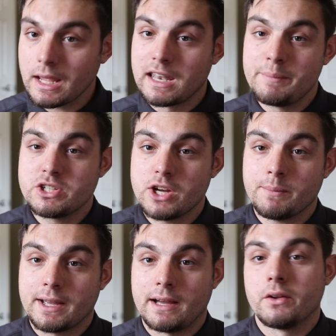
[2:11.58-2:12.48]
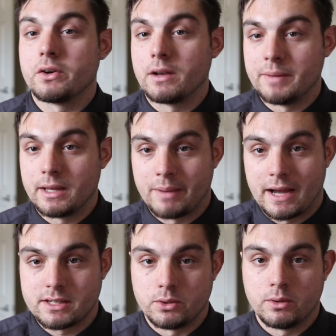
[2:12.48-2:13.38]
Let me check my calendar, let me get
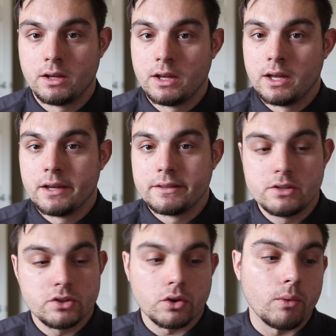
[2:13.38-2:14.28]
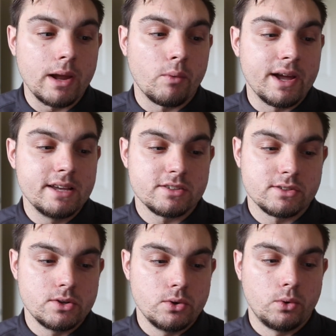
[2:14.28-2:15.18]
back to you. These are great ways
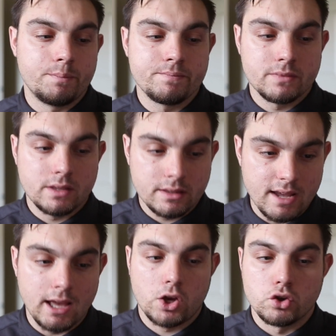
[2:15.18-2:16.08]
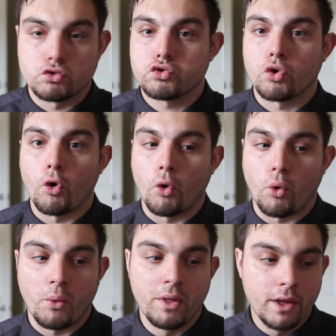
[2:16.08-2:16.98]
to take
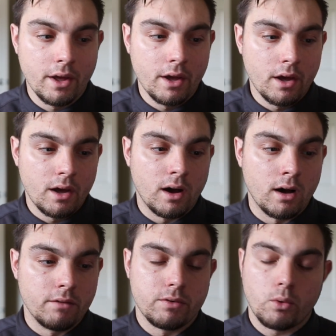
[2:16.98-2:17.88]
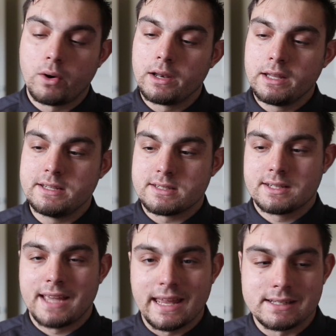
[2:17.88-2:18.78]
control of, or at
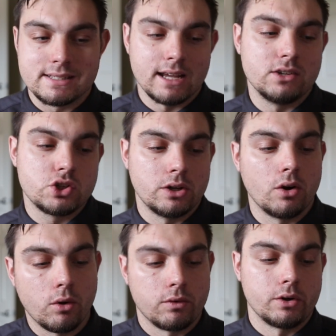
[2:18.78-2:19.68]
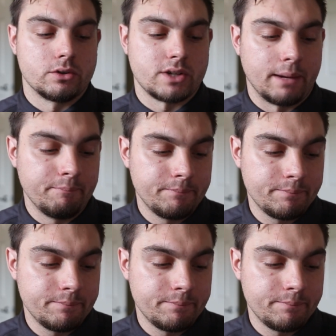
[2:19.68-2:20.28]
least gain intention over your time.